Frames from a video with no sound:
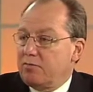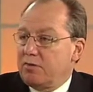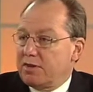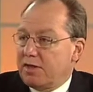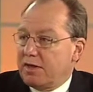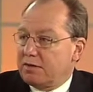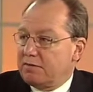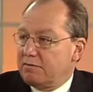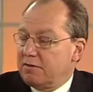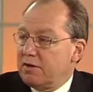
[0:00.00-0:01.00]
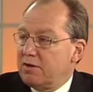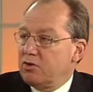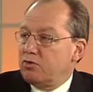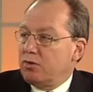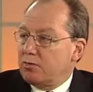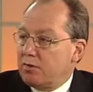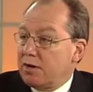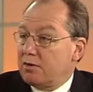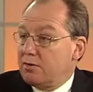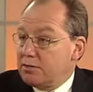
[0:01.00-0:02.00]
with Active to
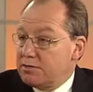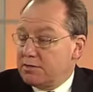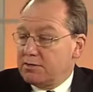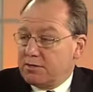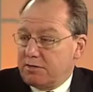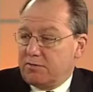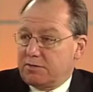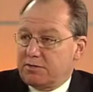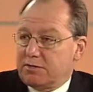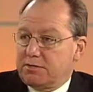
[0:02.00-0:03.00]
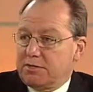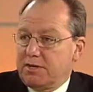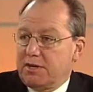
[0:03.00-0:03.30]
acquire goods and services